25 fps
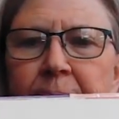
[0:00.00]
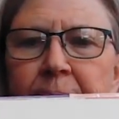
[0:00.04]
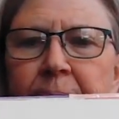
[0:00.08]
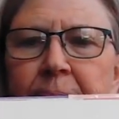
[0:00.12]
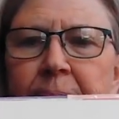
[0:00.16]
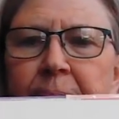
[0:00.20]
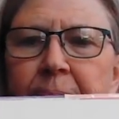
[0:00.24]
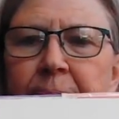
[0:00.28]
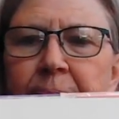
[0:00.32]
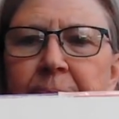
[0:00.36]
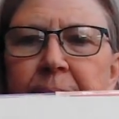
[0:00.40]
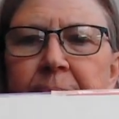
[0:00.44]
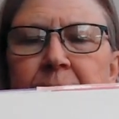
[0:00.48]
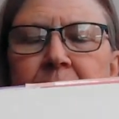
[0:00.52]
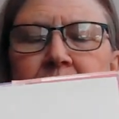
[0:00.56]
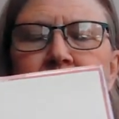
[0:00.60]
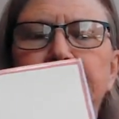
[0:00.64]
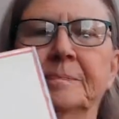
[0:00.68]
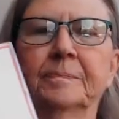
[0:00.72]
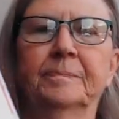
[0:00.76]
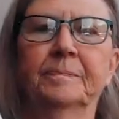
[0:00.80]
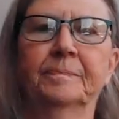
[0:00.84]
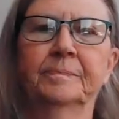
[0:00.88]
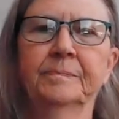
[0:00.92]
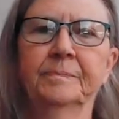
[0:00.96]

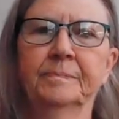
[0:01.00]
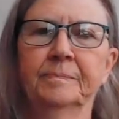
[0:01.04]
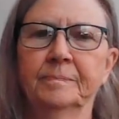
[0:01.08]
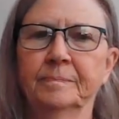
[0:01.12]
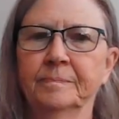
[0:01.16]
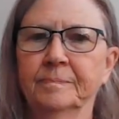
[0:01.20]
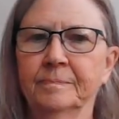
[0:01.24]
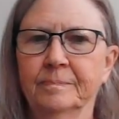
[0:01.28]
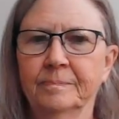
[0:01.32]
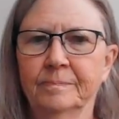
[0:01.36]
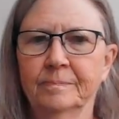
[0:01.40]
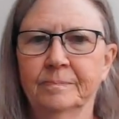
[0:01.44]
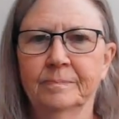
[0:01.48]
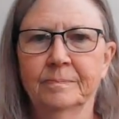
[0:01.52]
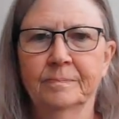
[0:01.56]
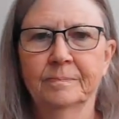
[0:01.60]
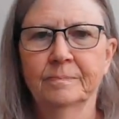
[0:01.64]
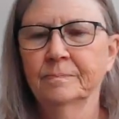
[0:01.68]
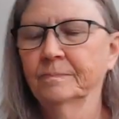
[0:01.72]
(no one is talking)